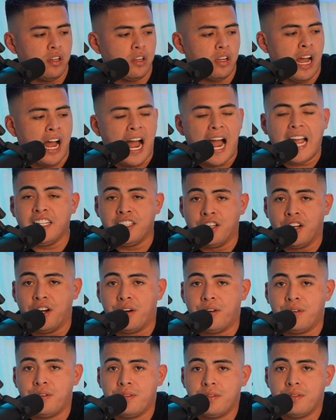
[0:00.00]
I
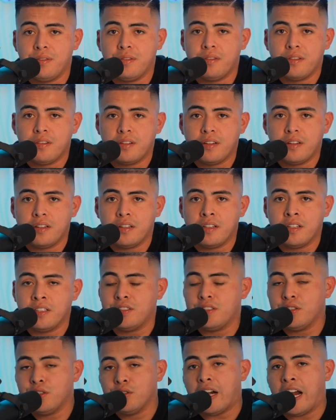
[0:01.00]
know, because
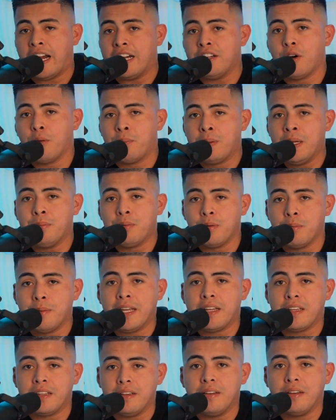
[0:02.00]
dude, I know people
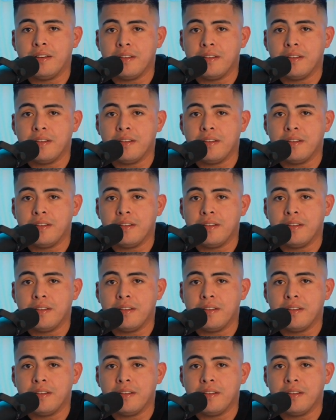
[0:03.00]
making